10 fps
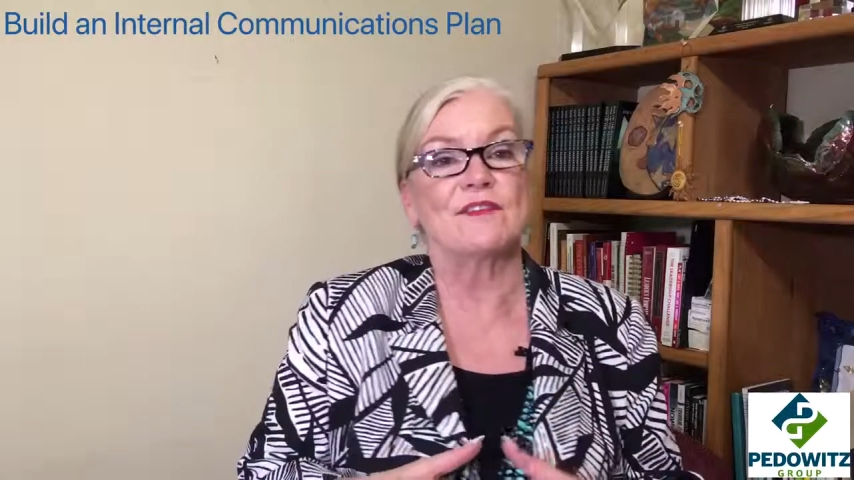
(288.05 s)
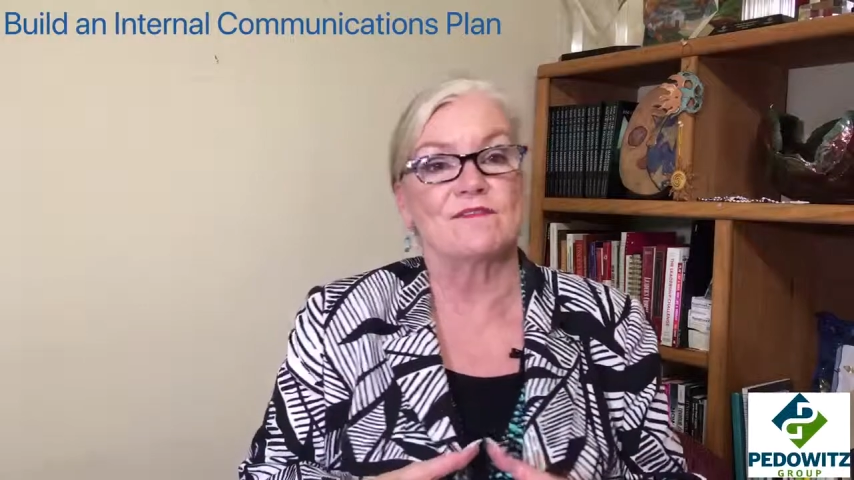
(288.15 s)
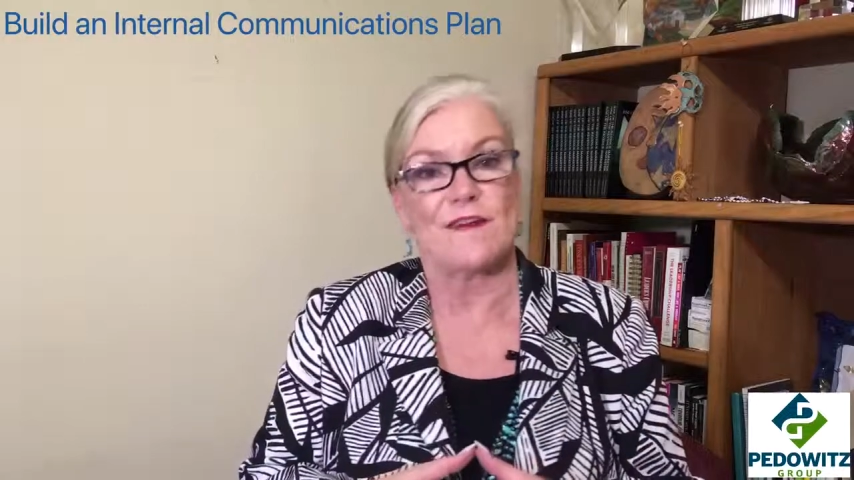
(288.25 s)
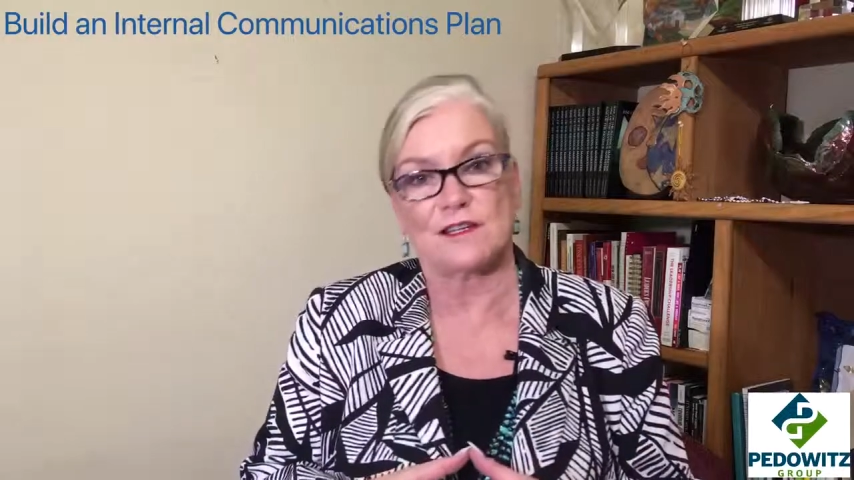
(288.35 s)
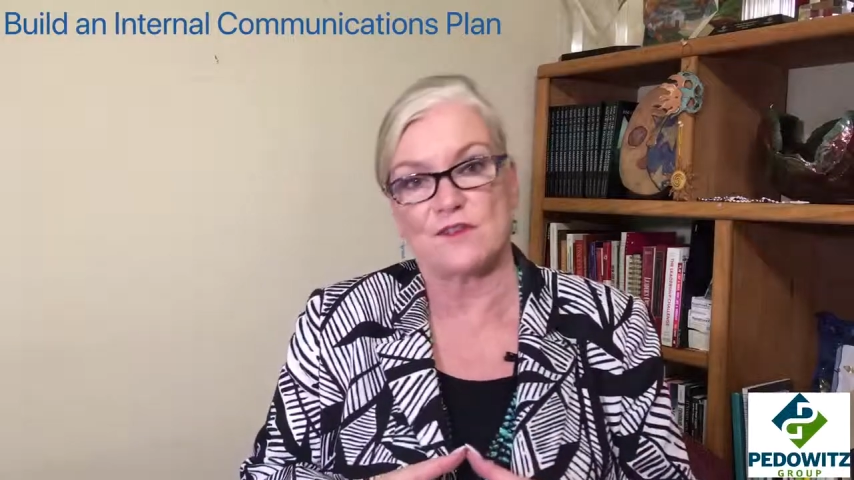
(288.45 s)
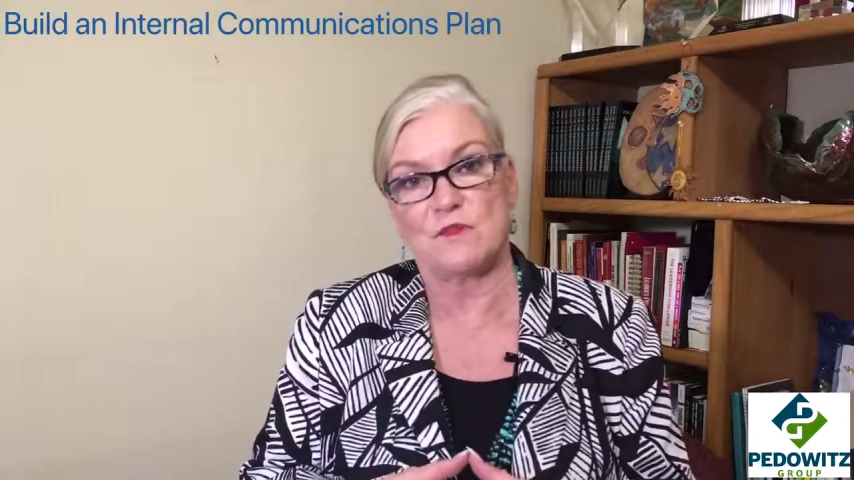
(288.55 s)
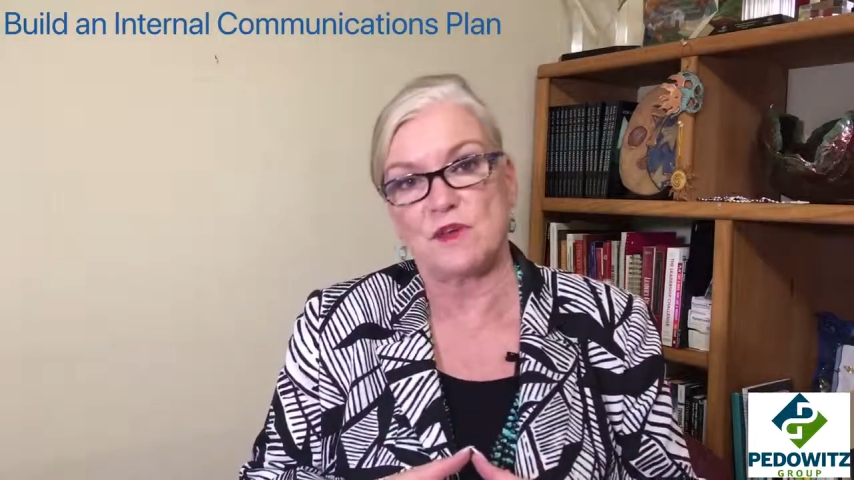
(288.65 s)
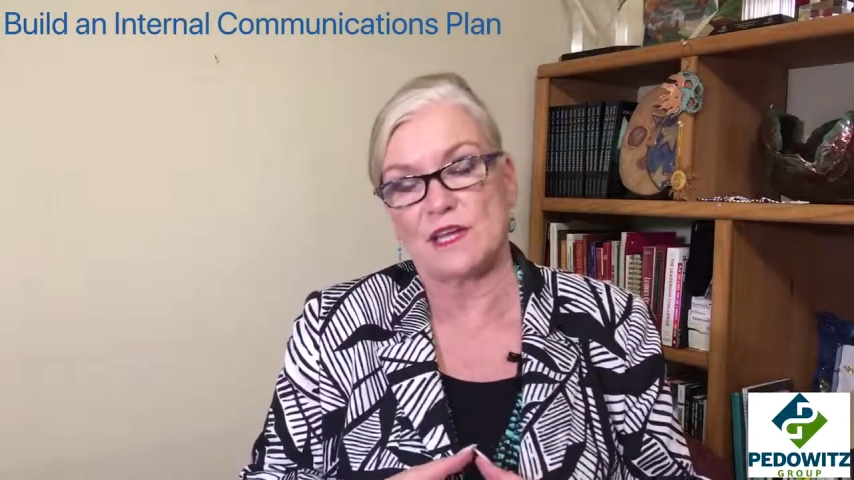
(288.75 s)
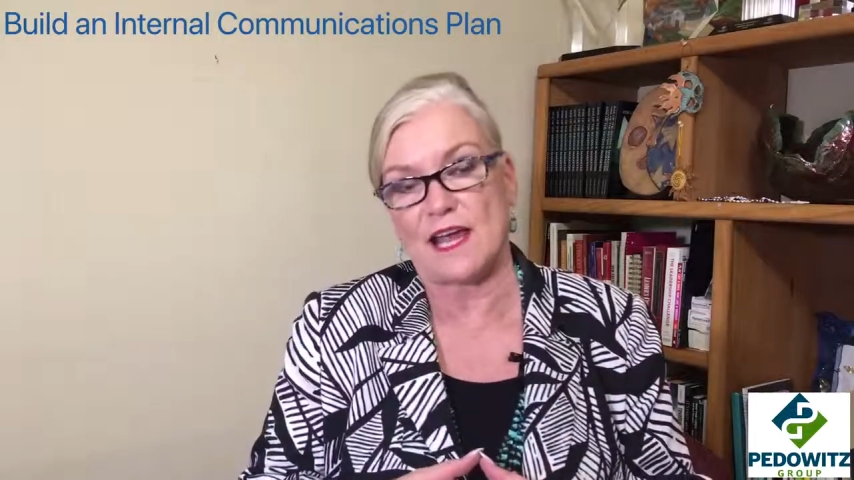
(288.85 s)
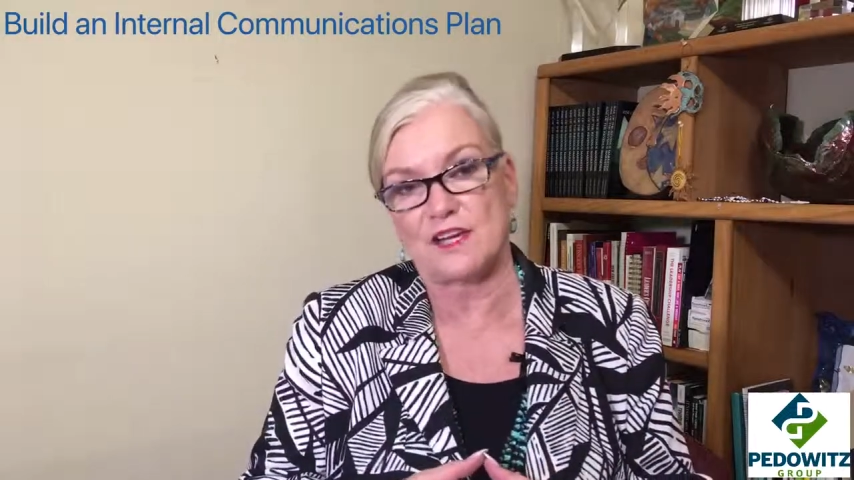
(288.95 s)
an effective
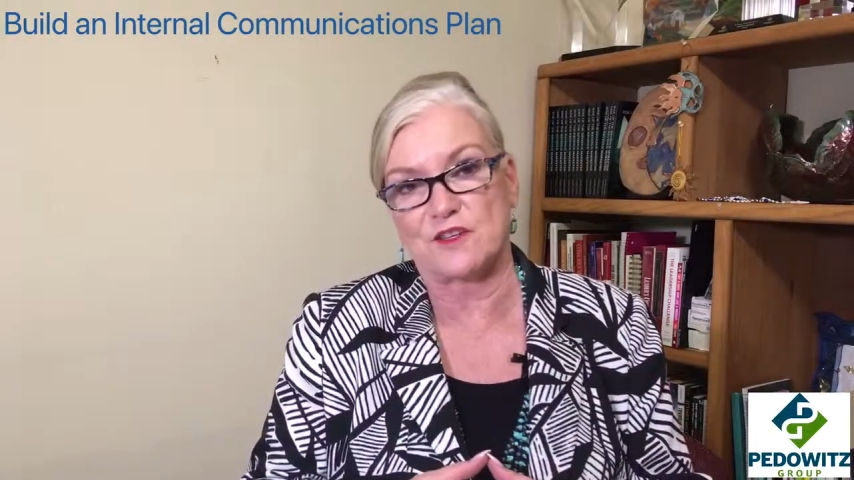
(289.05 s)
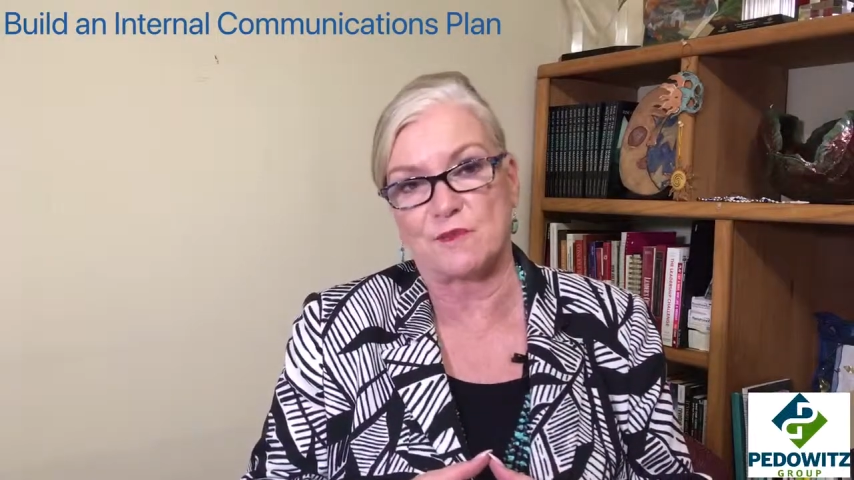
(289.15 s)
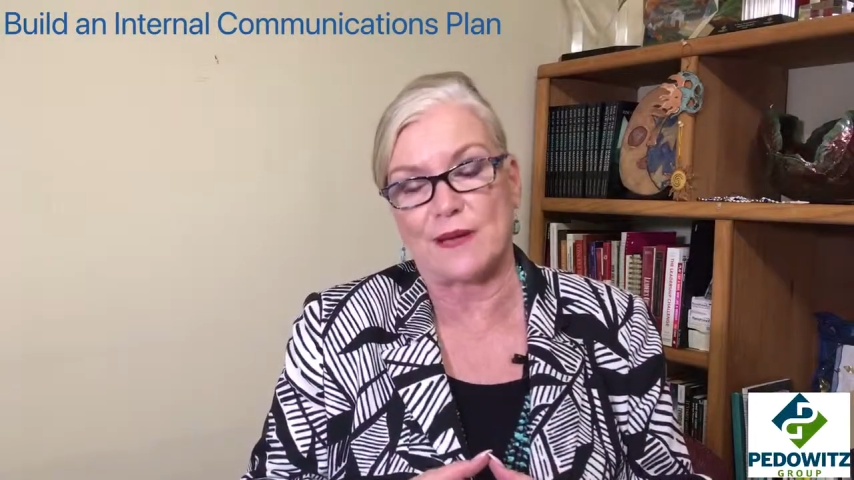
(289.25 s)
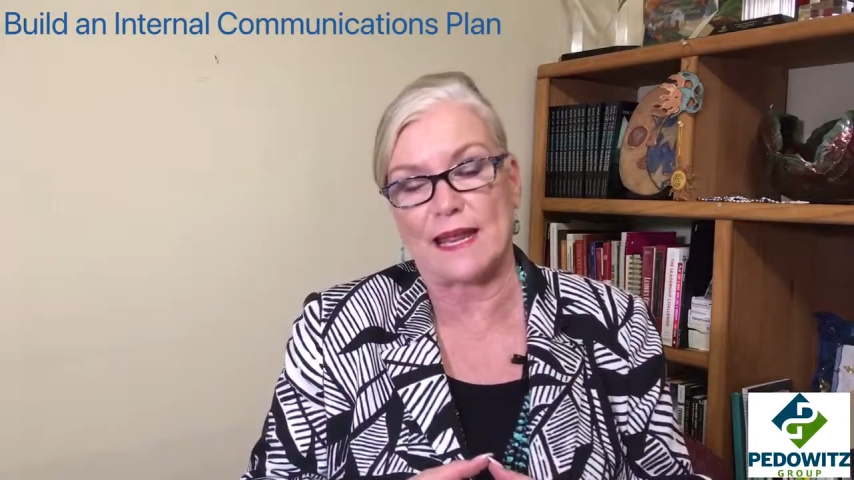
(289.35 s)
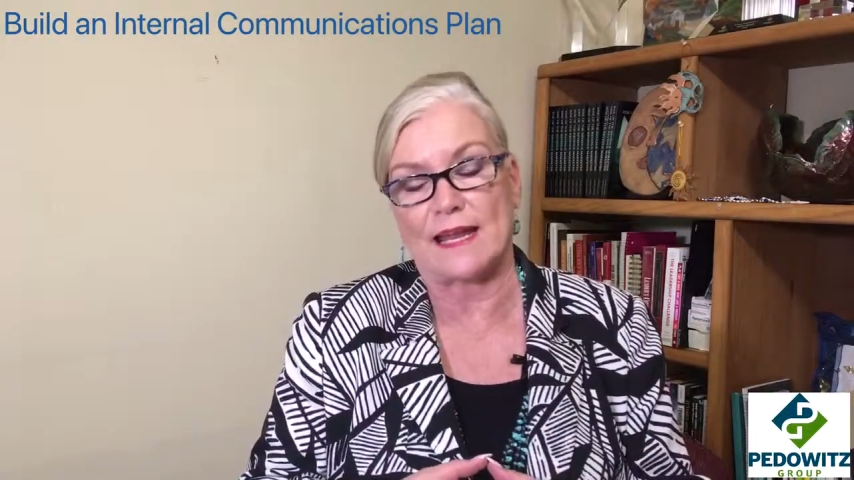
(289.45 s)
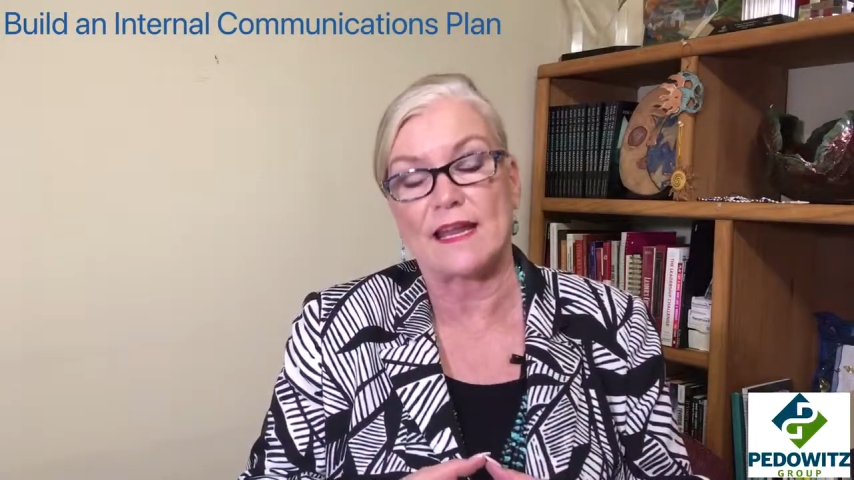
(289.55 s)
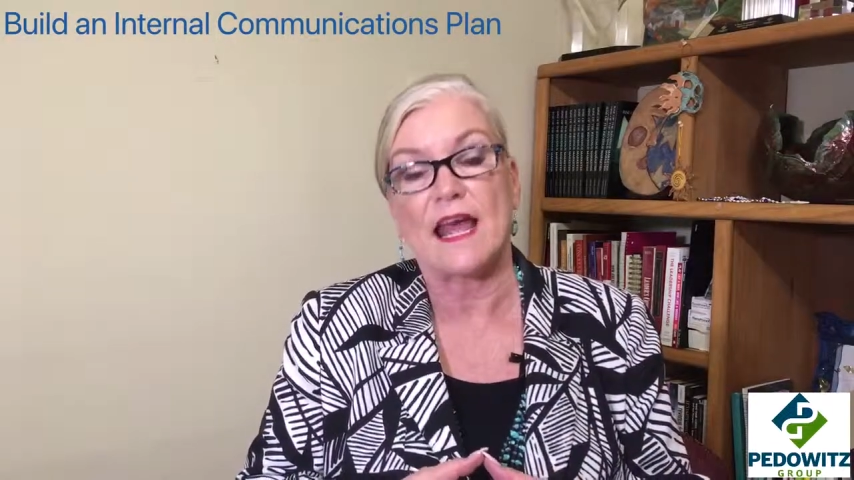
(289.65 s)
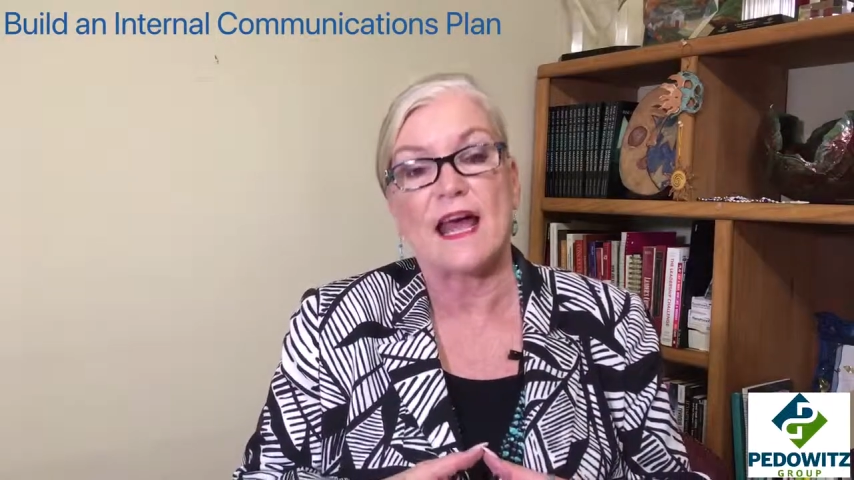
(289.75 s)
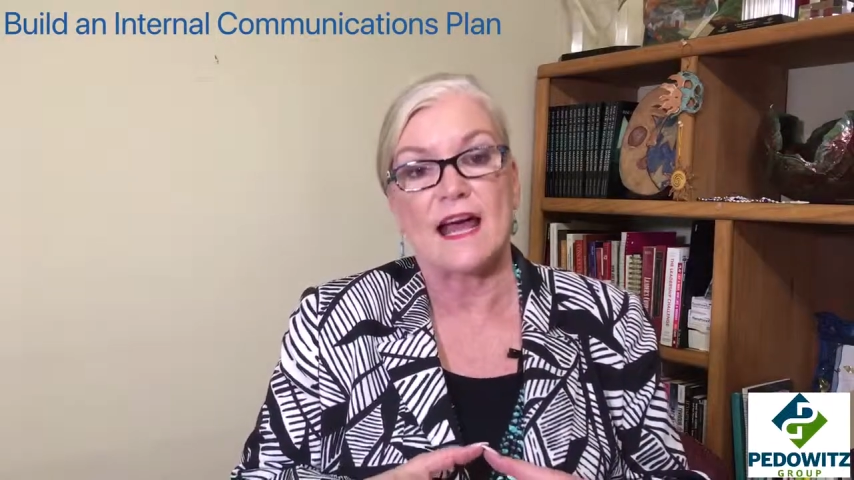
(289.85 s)
communication plan,